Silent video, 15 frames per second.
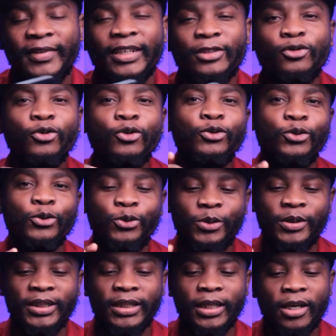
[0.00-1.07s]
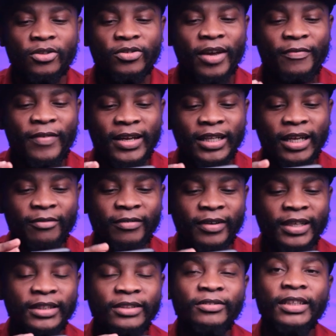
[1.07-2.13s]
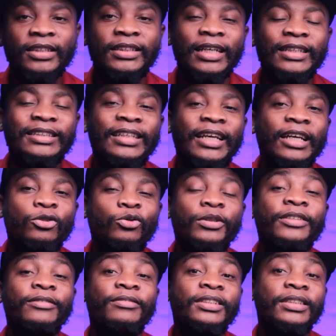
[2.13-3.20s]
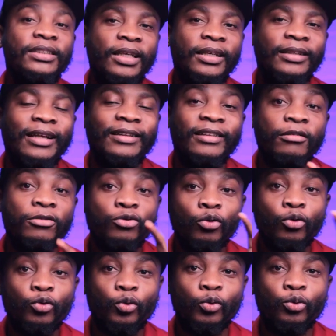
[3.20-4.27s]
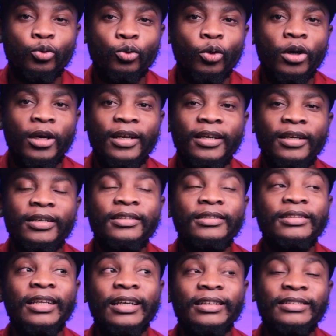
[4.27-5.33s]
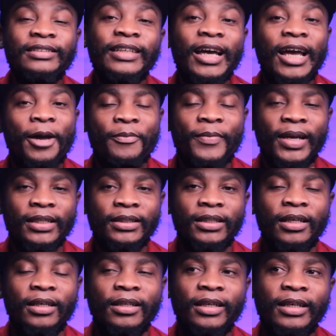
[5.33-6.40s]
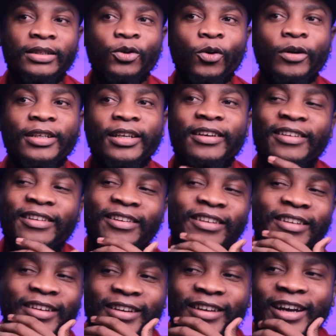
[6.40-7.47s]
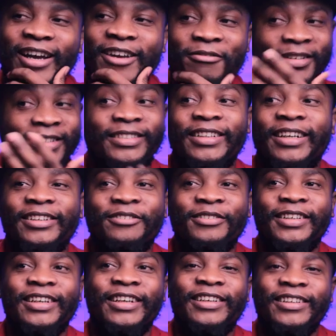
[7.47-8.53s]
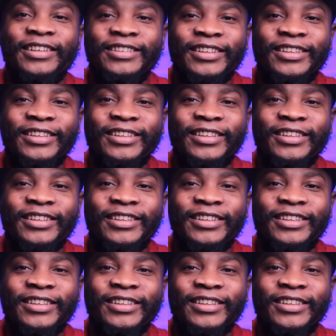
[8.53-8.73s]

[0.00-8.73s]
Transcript: There's no juju in it. So I find that very strange that he had to even say that there's no juju in the entire matter. It's only... I find that weird.